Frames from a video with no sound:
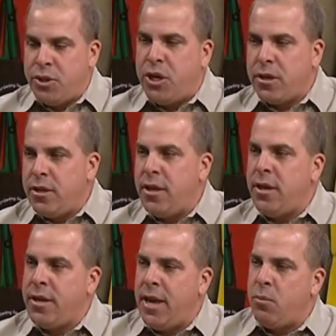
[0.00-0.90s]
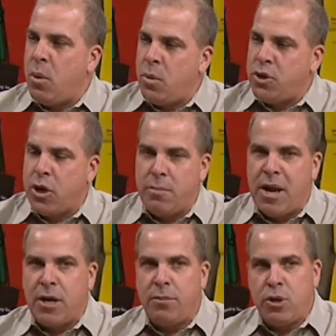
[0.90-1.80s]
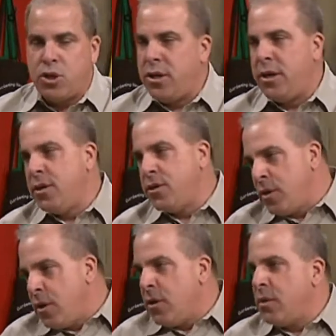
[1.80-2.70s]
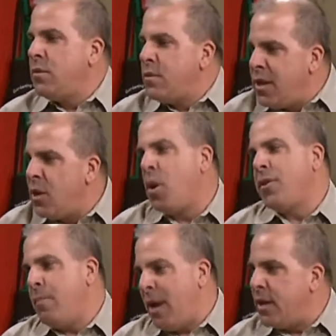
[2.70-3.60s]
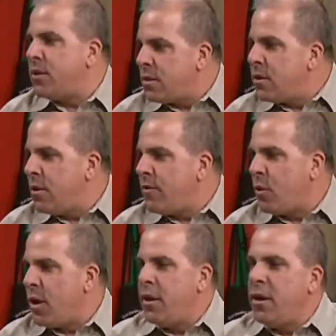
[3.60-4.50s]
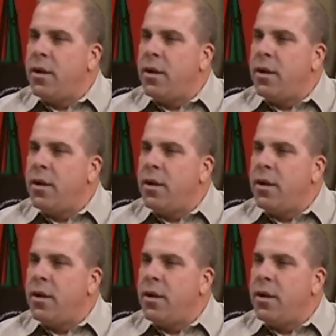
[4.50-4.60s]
Particularly, again, when we talk about commercial areas, they don't want the maintenance for it.